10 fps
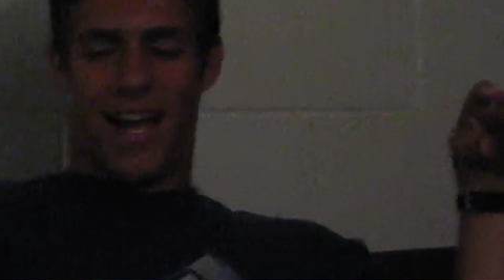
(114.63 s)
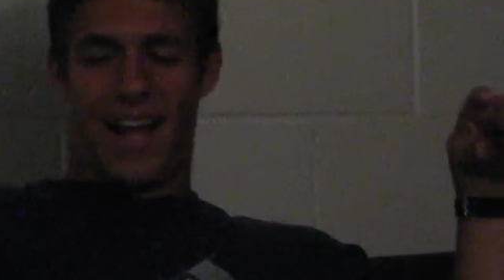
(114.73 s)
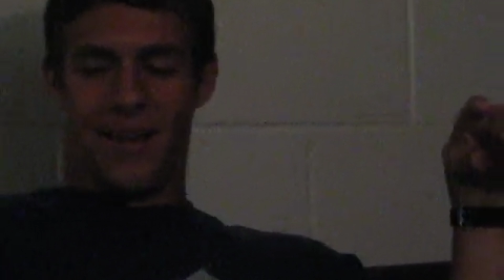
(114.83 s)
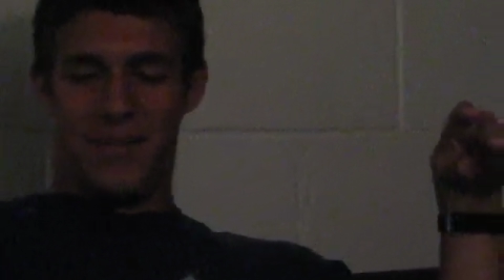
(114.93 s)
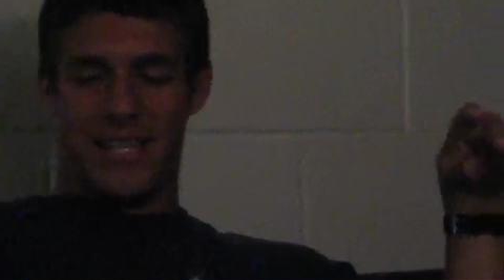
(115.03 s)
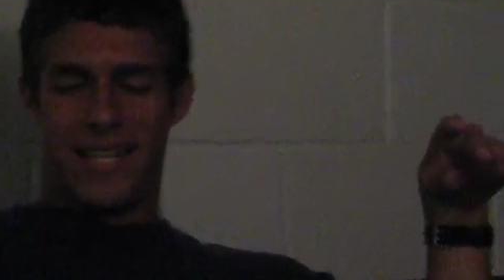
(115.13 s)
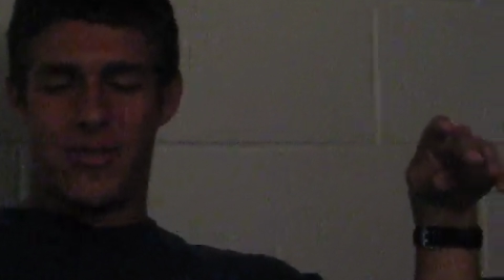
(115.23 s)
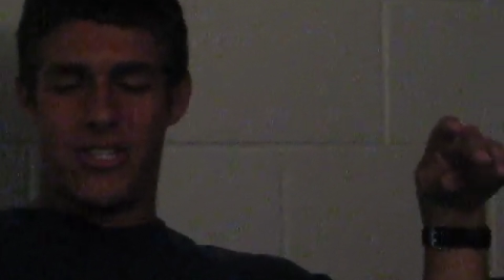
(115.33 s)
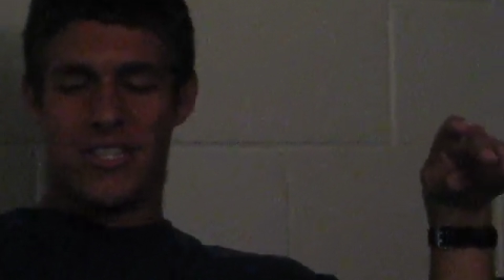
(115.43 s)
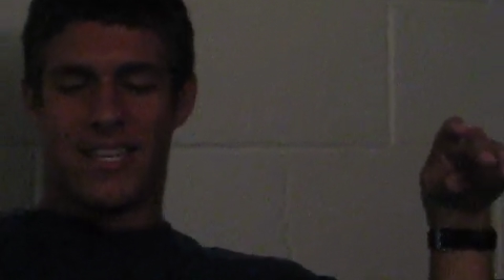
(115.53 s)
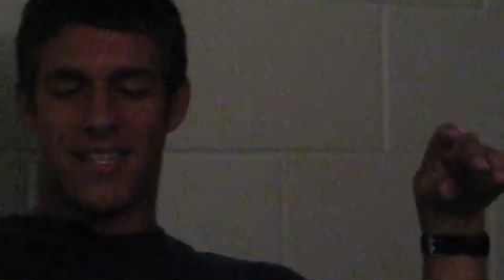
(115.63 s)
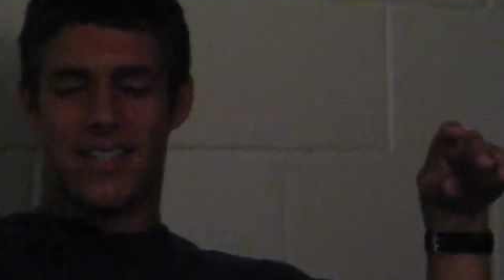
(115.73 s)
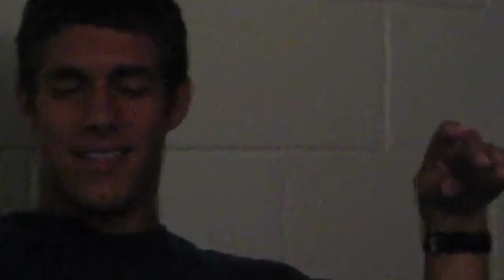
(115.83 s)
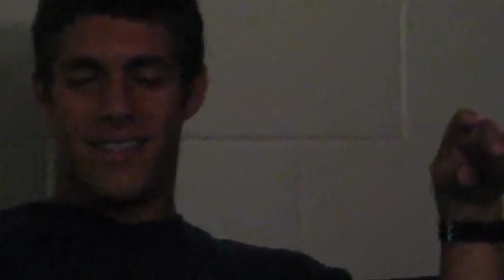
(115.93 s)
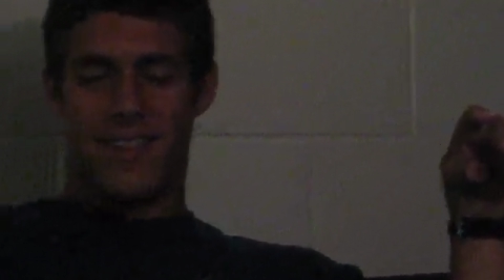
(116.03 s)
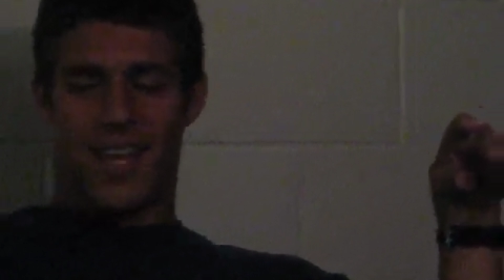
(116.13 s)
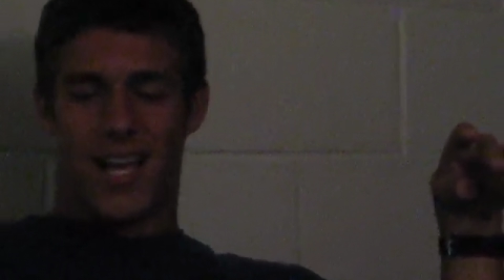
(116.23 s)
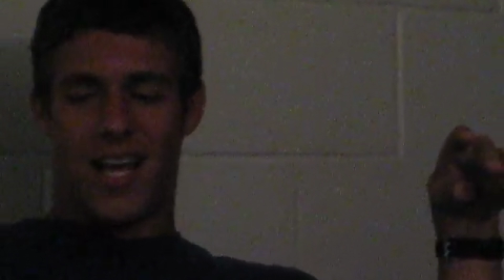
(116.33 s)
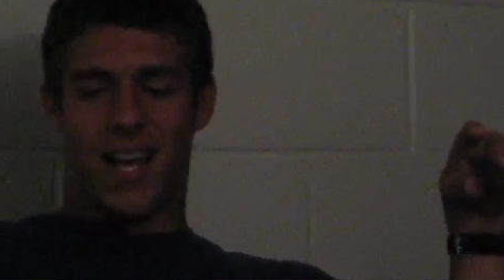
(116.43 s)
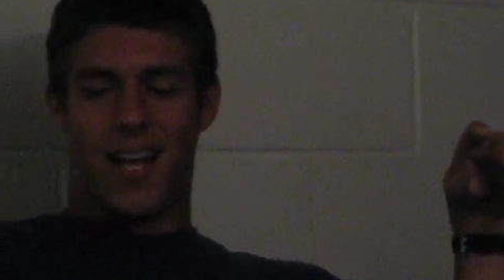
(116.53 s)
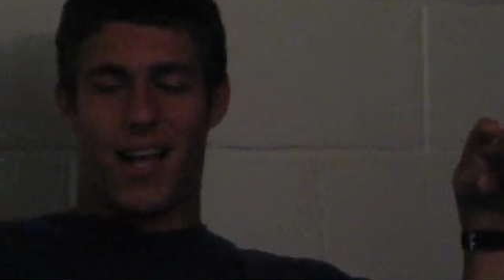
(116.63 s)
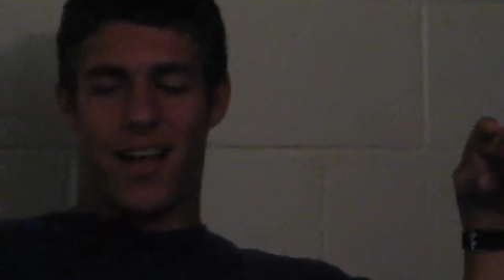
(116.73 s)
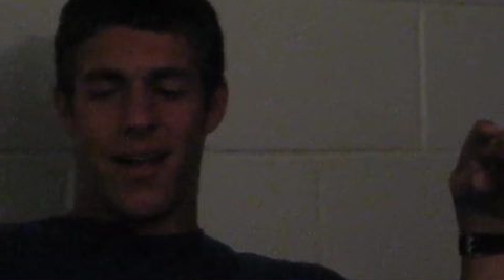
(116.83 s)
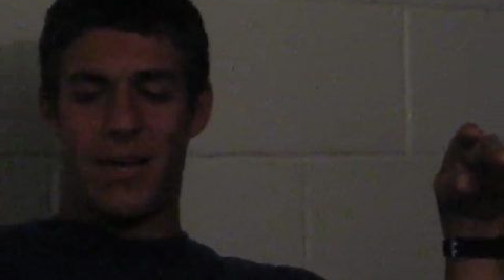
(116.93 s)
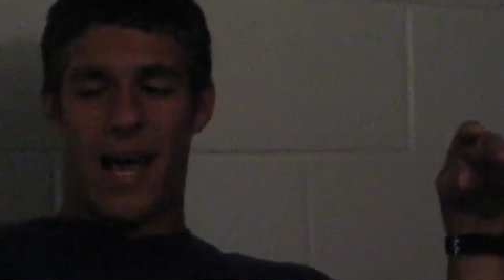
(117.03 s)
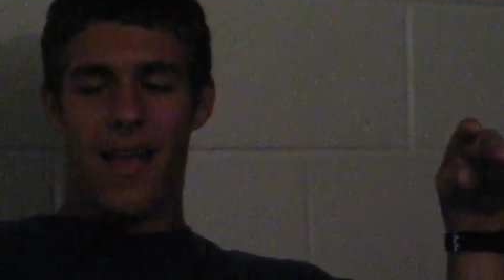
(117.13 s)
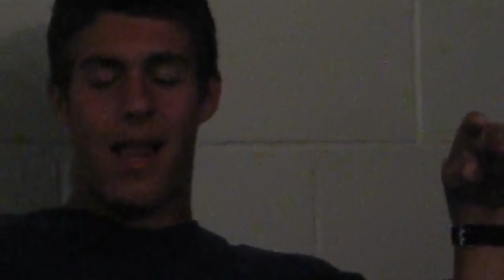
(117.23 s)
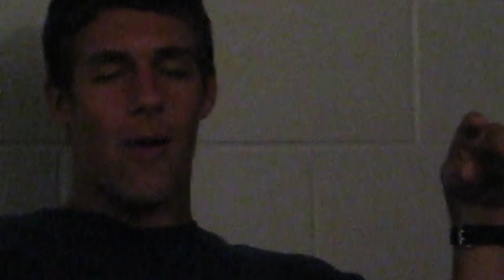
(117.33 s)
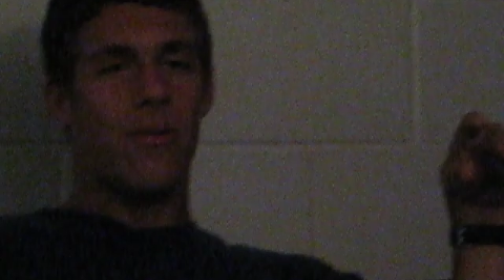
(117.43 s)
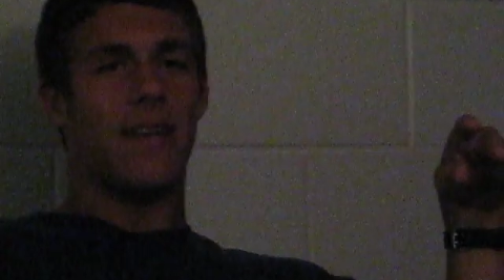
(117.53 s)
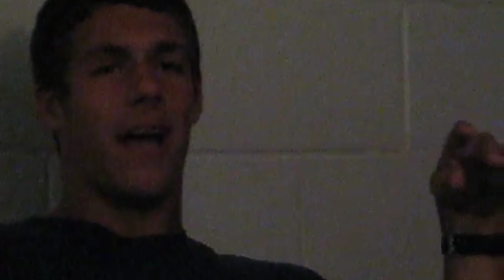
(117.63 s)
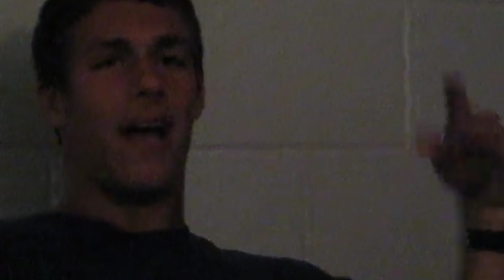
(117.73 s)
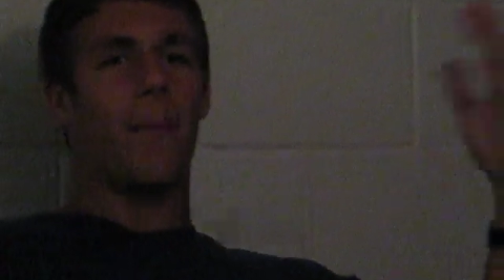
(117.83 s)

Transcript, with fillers: Um, I mean, it was just like. I mean, I, I would.